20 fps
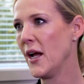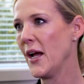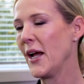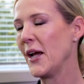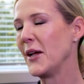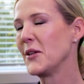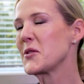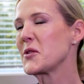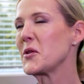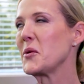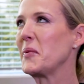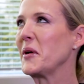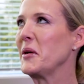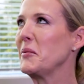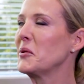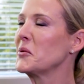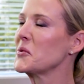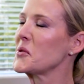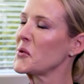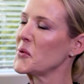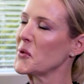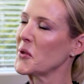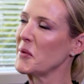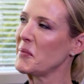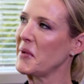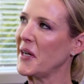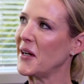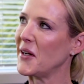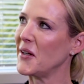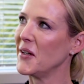And so people talk
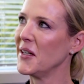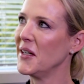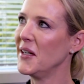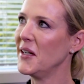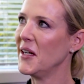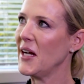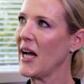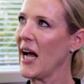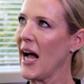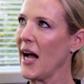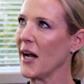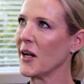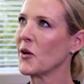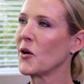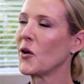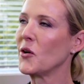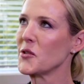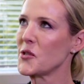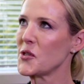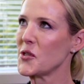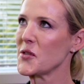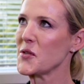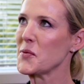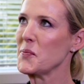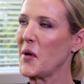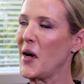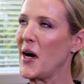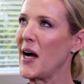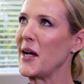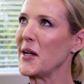about unconscious
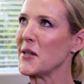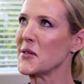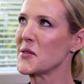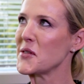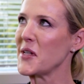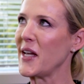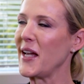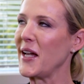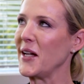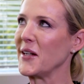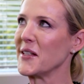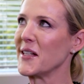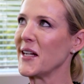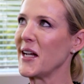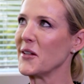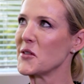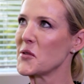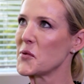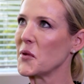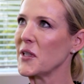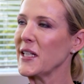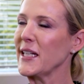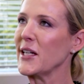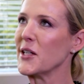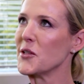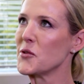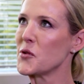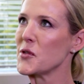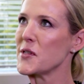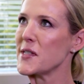bias, and it's really
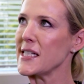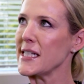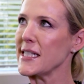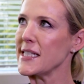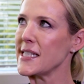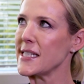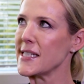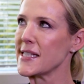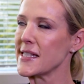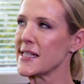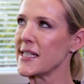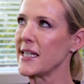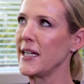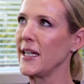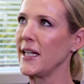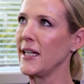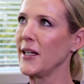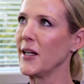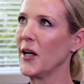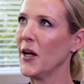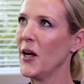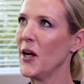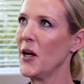interesting to see